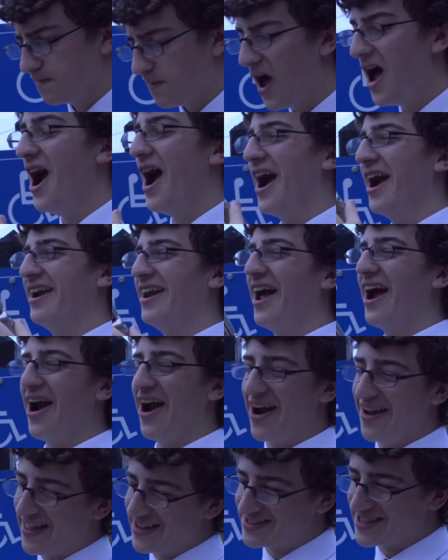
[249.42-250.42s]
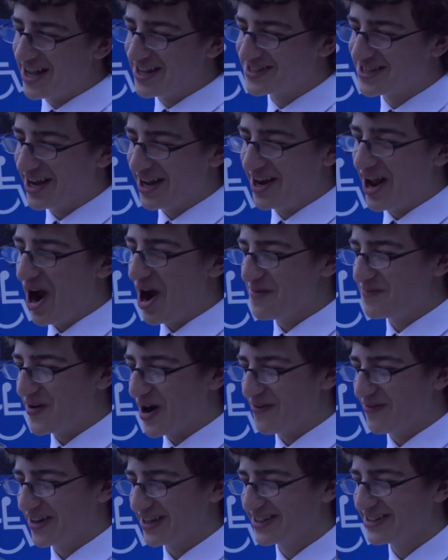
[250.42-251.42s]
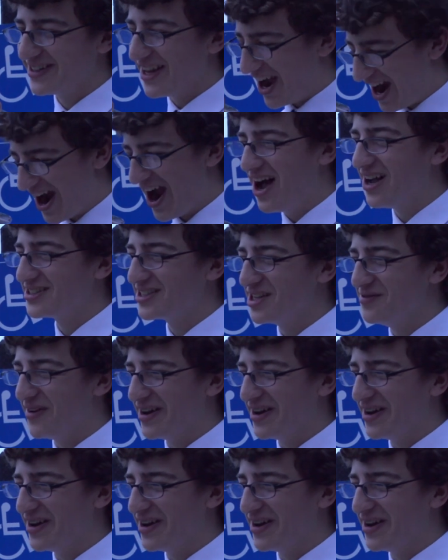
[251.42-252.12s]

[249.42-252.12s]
All right, all right, that sounds good. All right, perfect. All right, I'll see you